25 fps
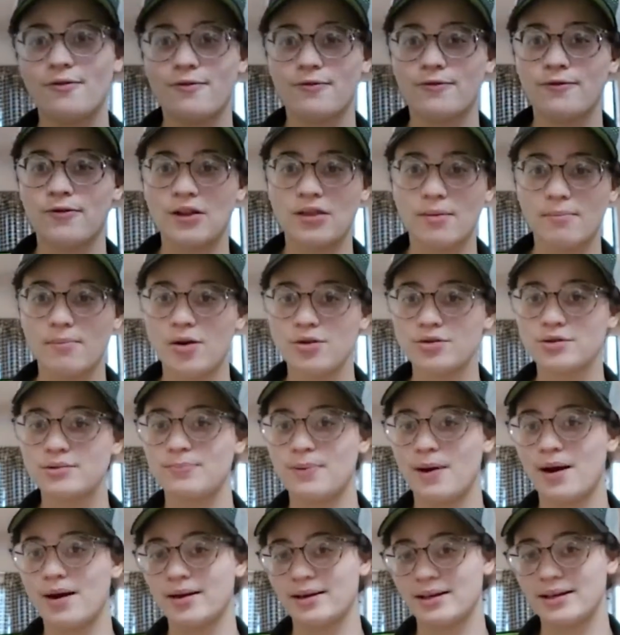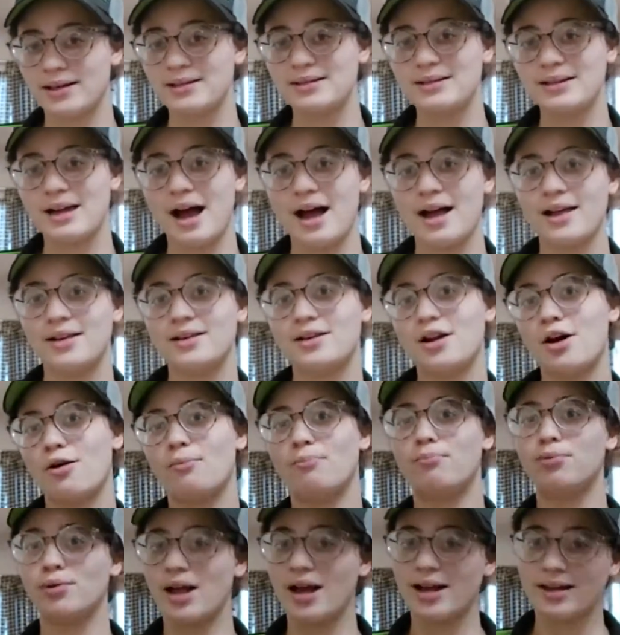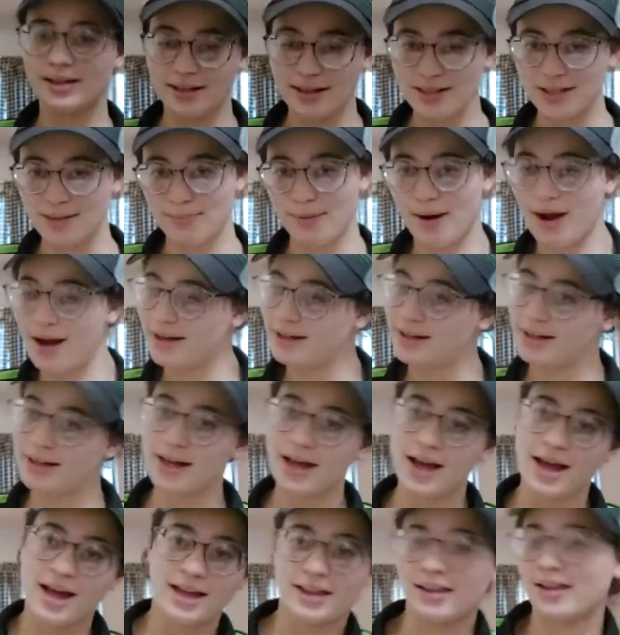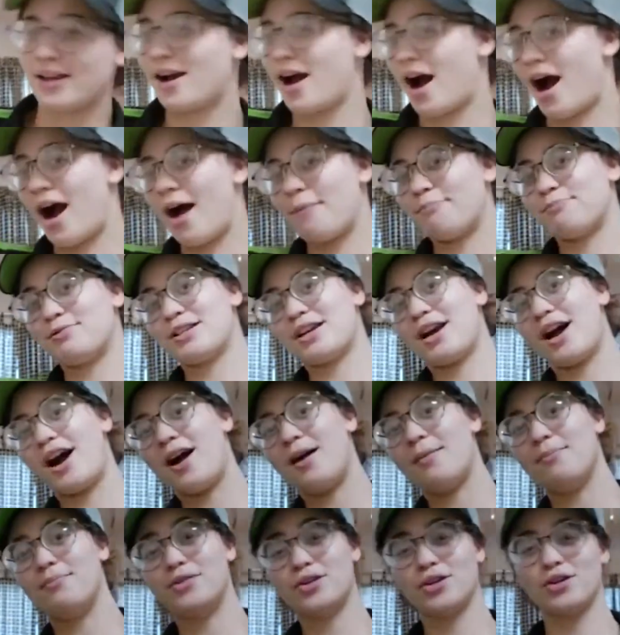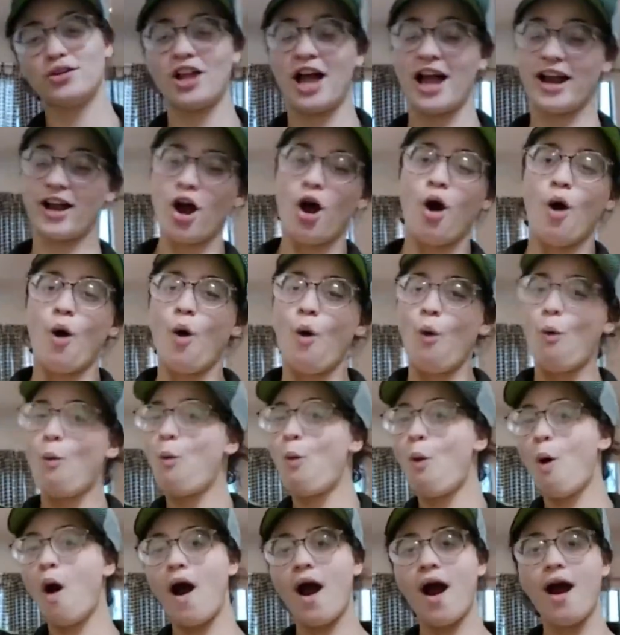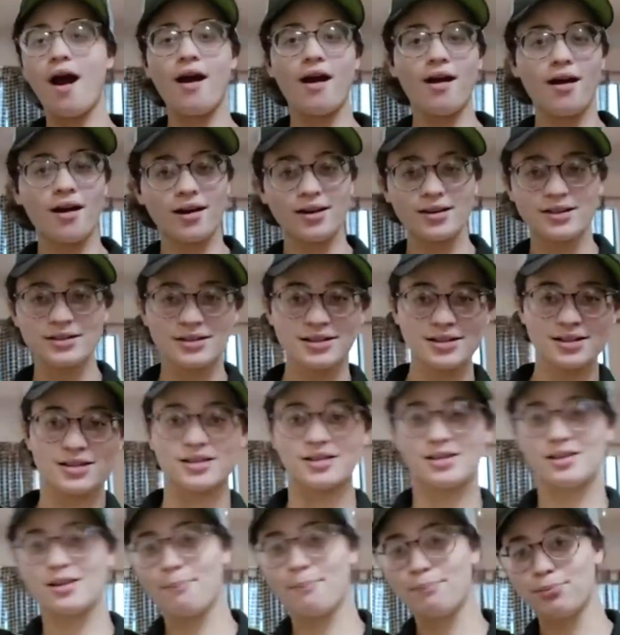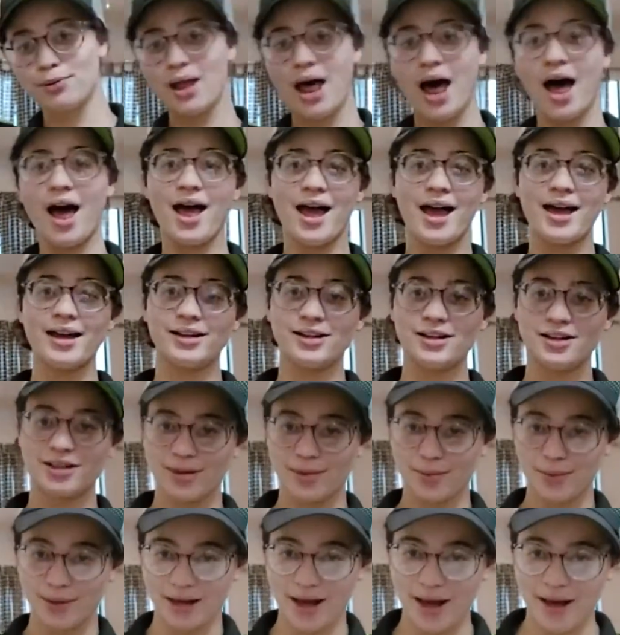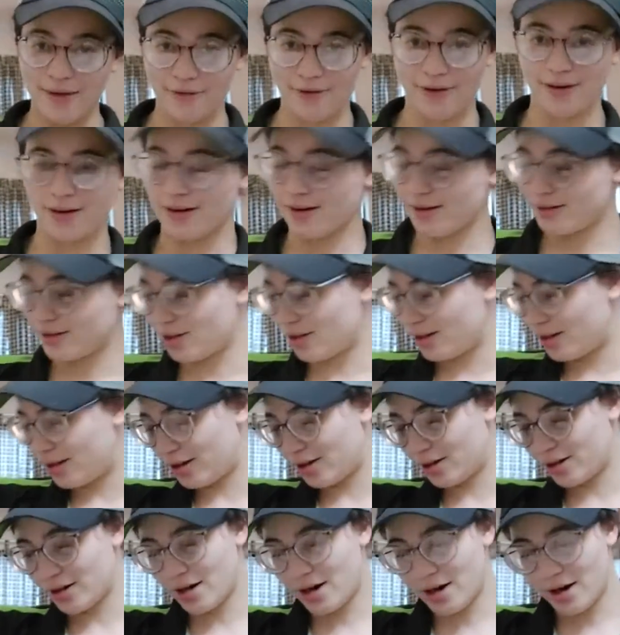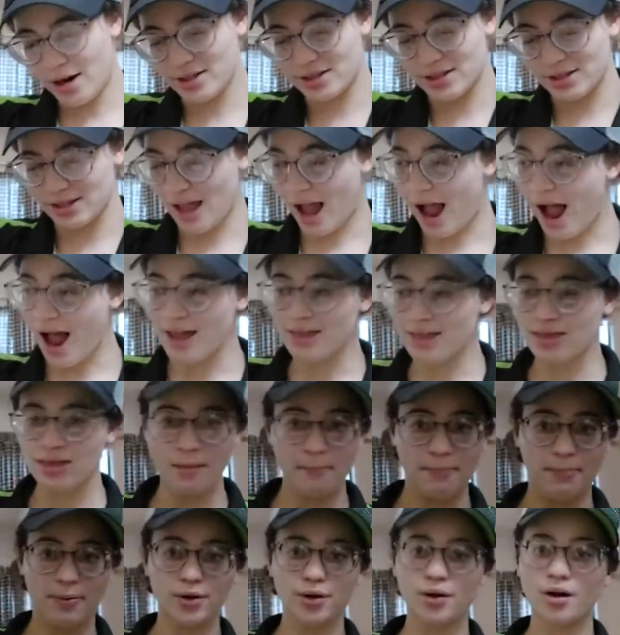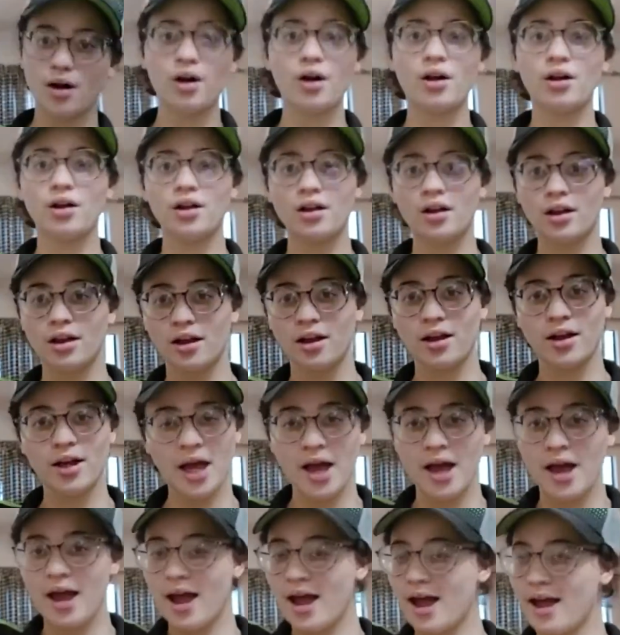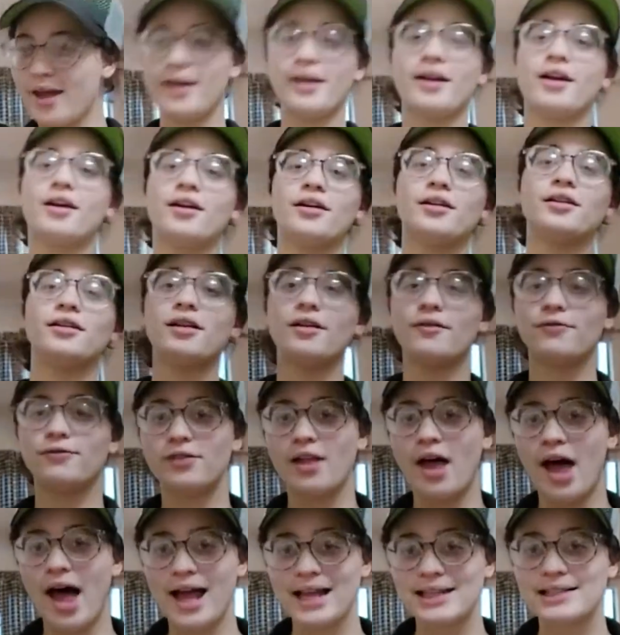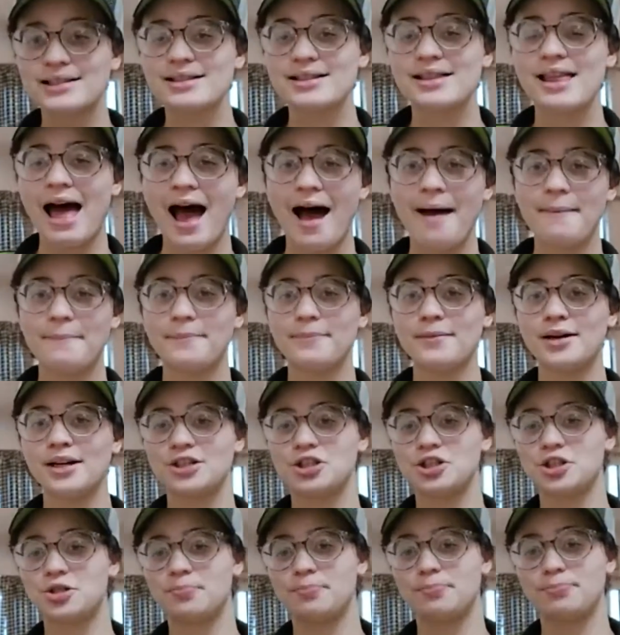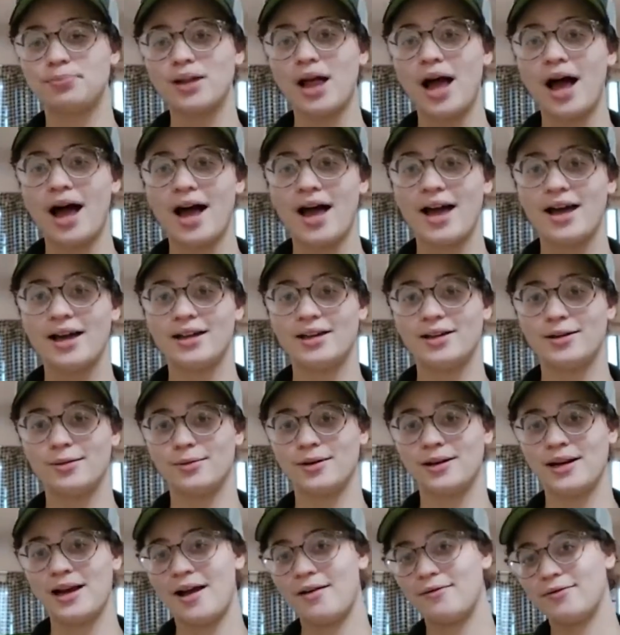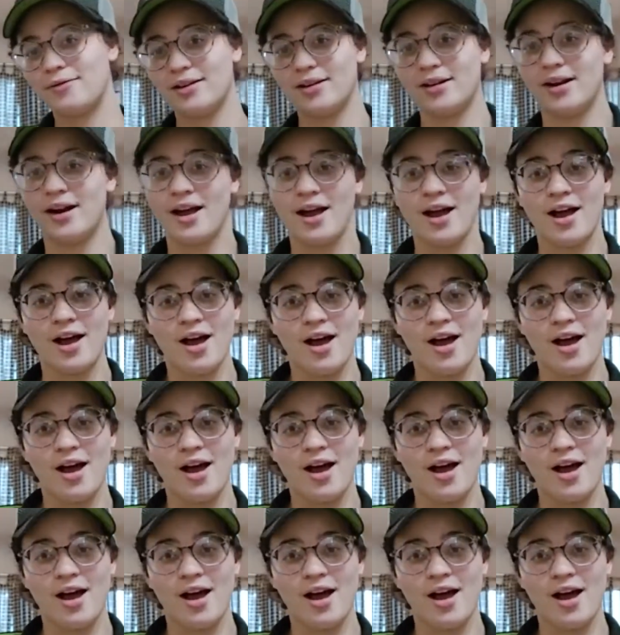for the most part, he's got no blood in his body. The cops come and they're like, where's the blood or whatever? It's not in the pool. He couldn't have lost that much blood or whatever.